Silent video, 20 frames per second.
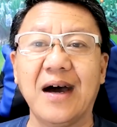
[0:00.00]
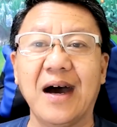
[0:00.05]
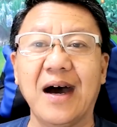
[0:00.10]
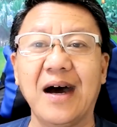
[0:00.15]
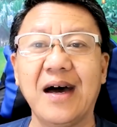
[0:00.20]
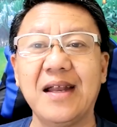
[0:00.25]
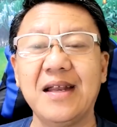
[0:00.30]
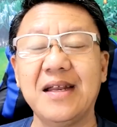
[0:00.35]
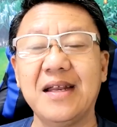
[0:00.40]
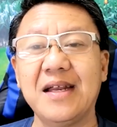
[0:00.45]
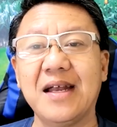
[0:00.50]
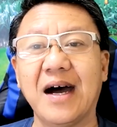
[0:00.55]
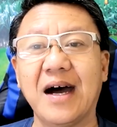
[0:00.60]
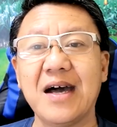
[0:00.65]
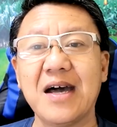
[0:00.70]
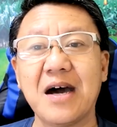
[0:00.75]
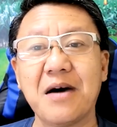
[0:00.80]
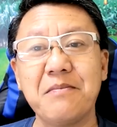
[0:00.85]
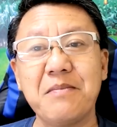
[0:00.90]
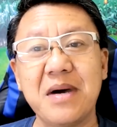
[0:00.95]
and I
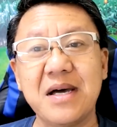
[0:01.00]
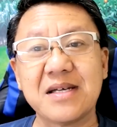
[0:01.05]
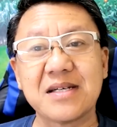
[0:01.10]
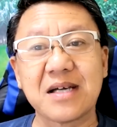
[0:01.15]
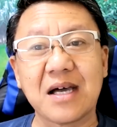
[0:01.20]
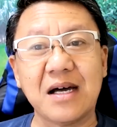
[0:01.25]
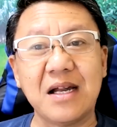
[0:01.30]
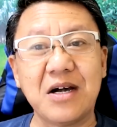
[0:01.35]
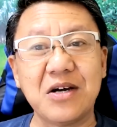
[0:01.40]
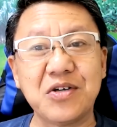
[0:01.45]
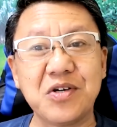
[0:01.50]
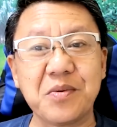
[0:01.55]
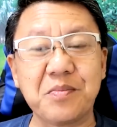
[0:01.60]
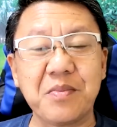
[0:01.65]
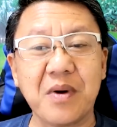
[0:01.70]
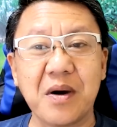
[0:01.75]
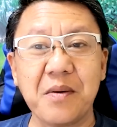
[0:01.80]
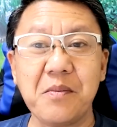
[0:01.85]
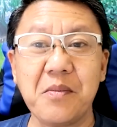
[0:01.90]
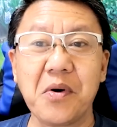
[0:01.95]
have my scholarship
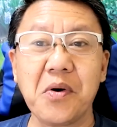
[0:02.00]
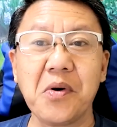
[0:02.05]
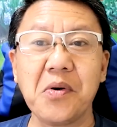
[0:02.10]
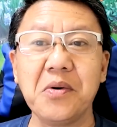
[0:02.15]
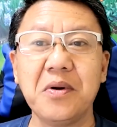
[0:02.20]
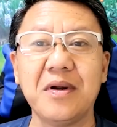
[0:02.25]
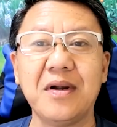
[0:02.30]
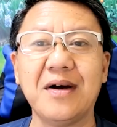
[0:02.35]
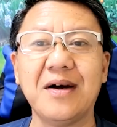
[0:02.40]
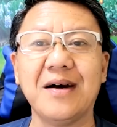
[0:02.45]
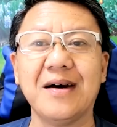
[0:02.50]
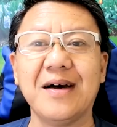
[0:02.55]
abroad.